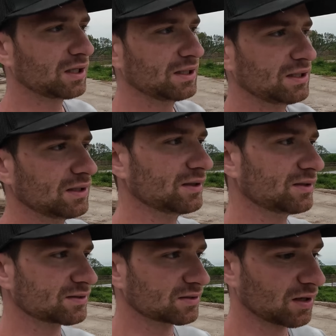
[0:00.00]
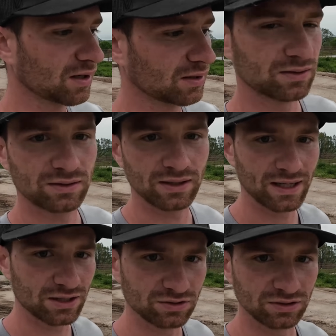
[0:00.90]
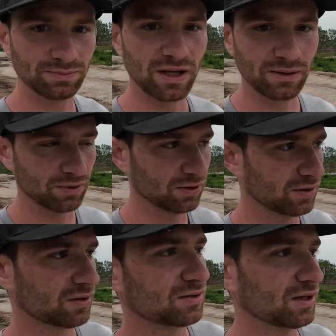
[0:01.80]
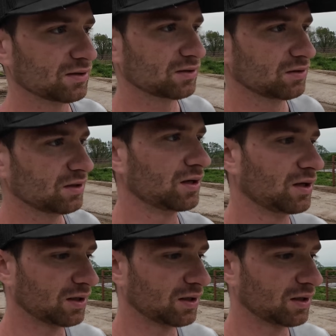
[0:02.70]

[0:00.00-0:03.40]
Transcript: he is not actually papered technically.